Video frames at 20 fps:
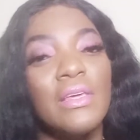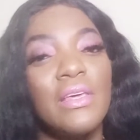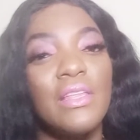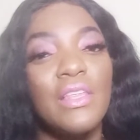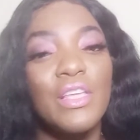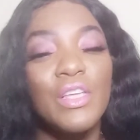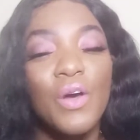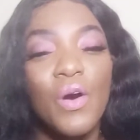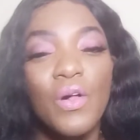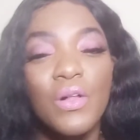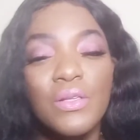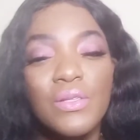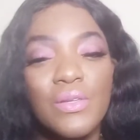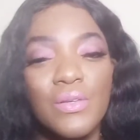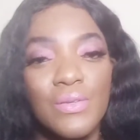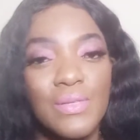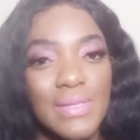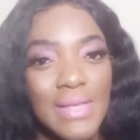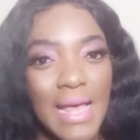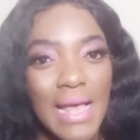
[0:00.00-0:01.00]
It also
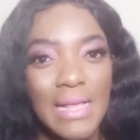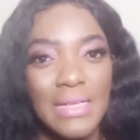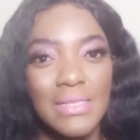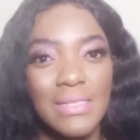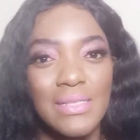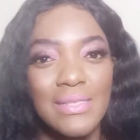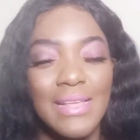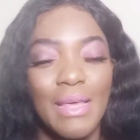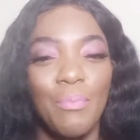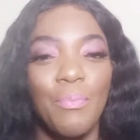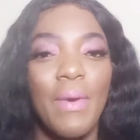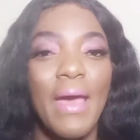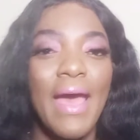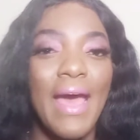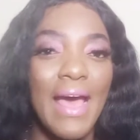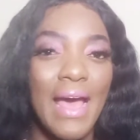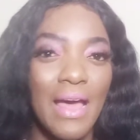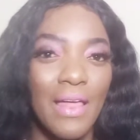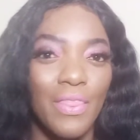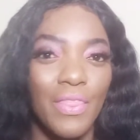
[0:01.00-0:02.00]
says that
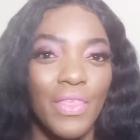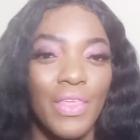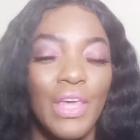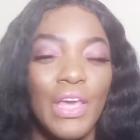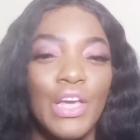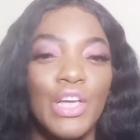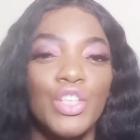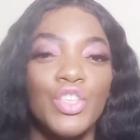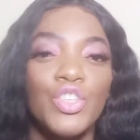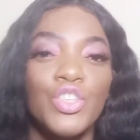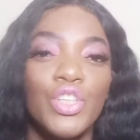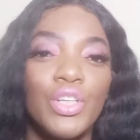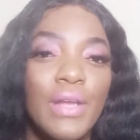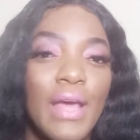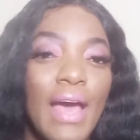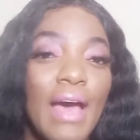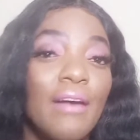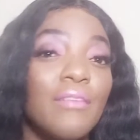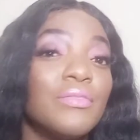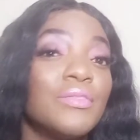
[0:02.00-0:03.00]
pants should
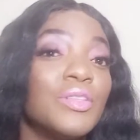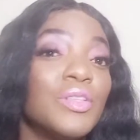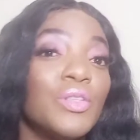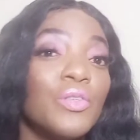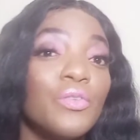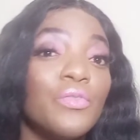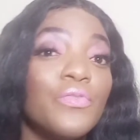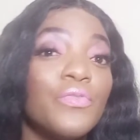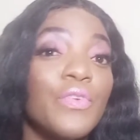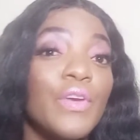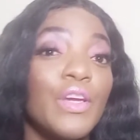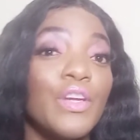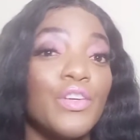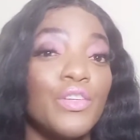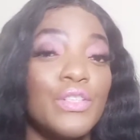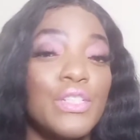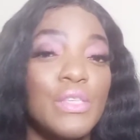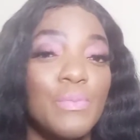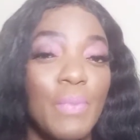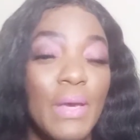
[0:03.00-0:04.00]
have 2 finger
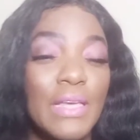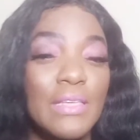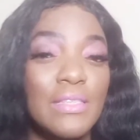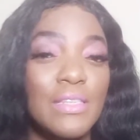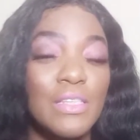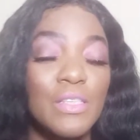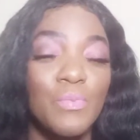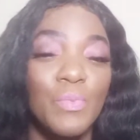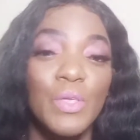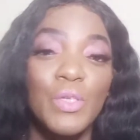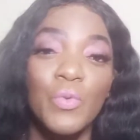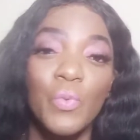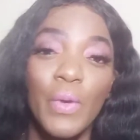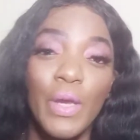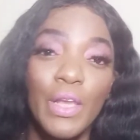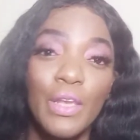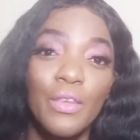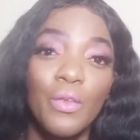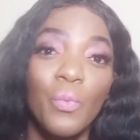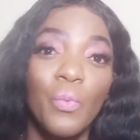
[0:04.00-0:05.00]
spaces
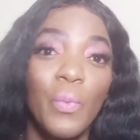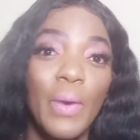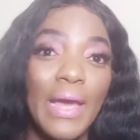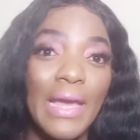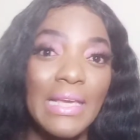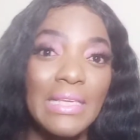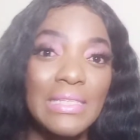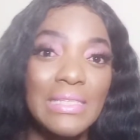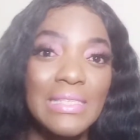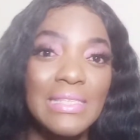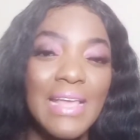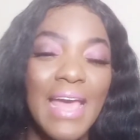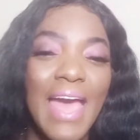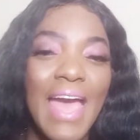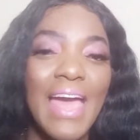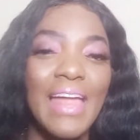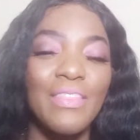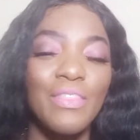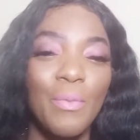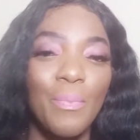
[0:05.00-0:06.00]
between the waist
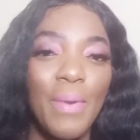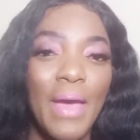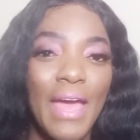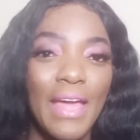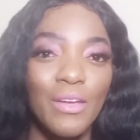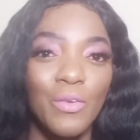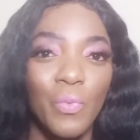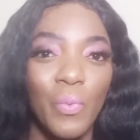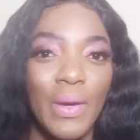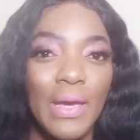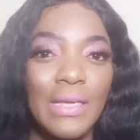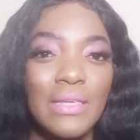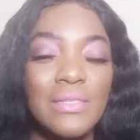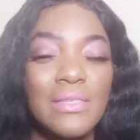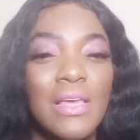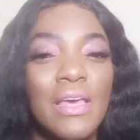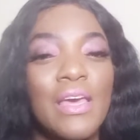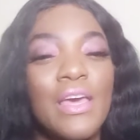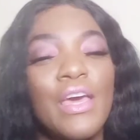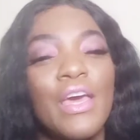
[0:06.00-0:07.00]
and the pant waist
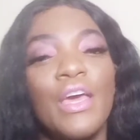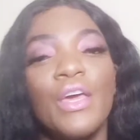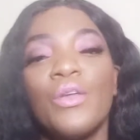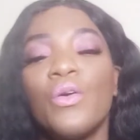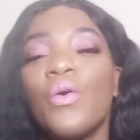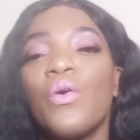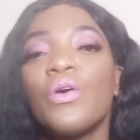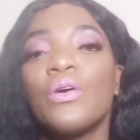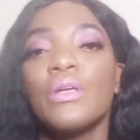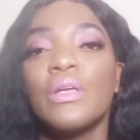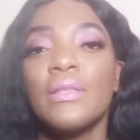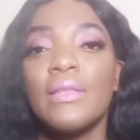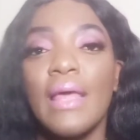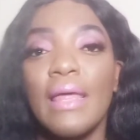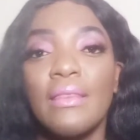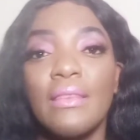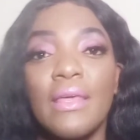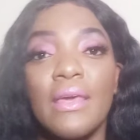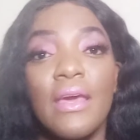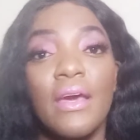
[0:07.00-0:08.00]
in order
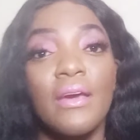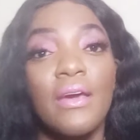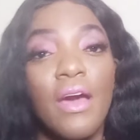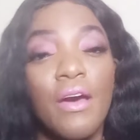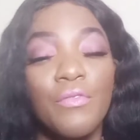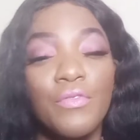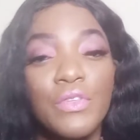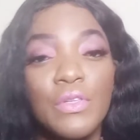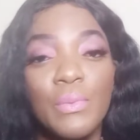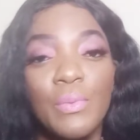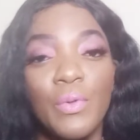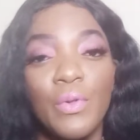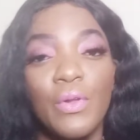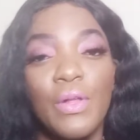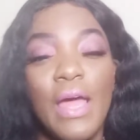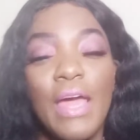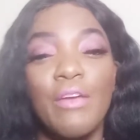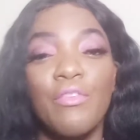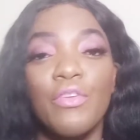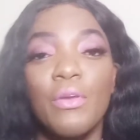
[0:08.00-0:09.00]
that they are comfortable
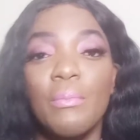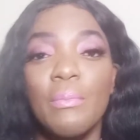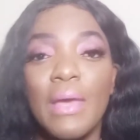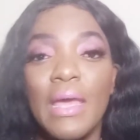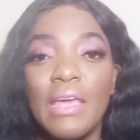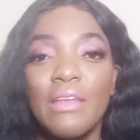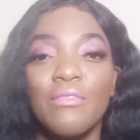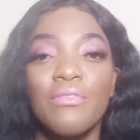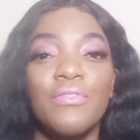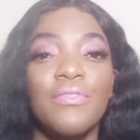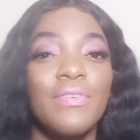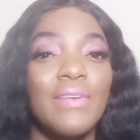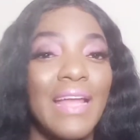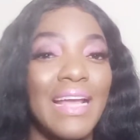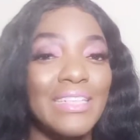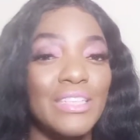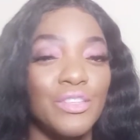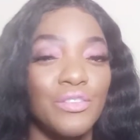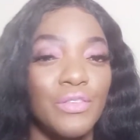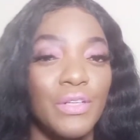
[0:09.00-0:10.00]
and remain
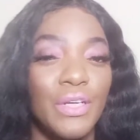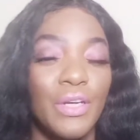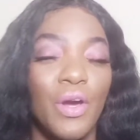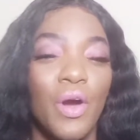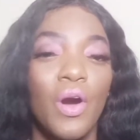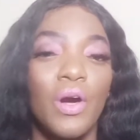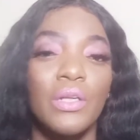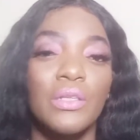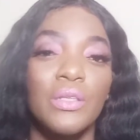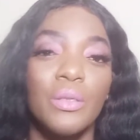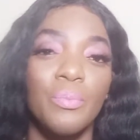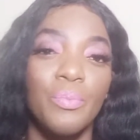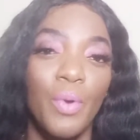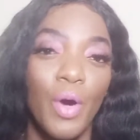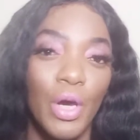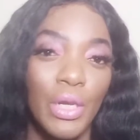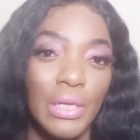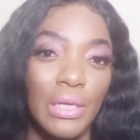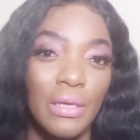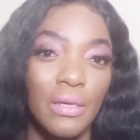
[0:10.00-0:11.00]
flattering on the
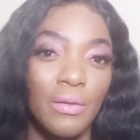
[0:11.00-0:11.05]
body.